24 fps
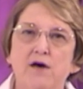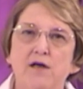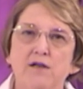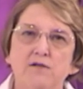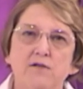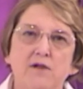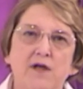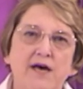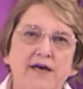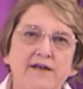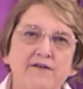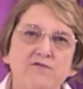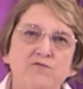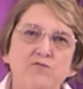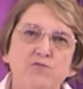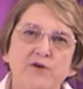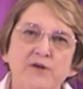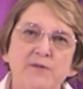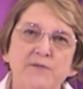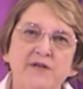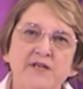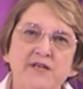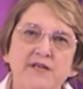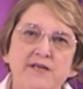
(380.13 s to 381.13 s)
a lot of
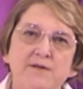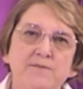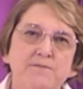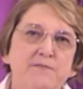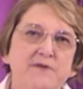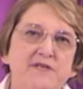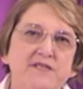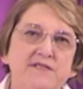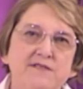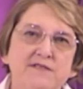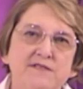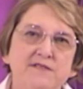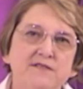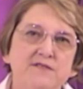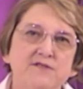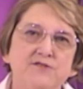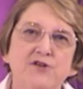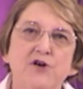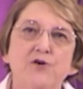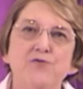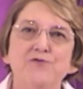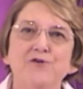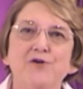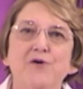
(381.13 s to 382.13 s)
women in business
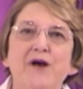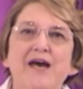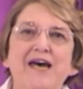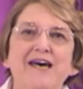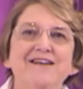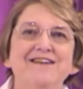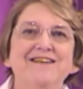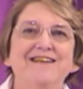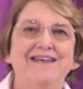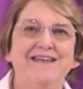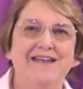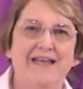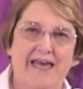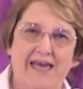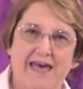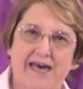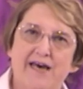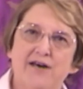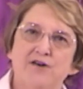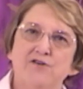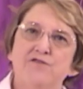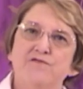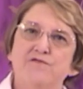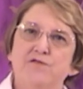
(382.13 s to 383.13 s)
don't know how to get
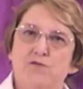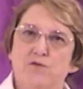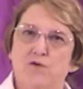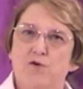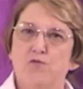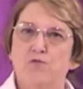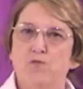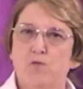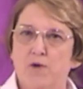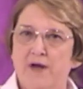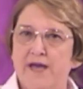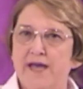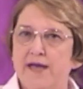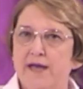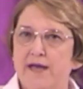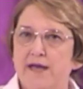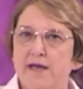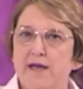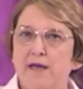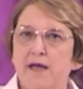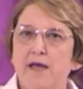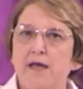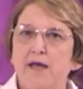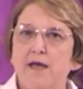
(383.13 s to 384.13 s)
out of their own
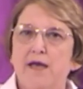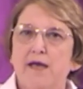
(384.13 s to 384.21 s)
way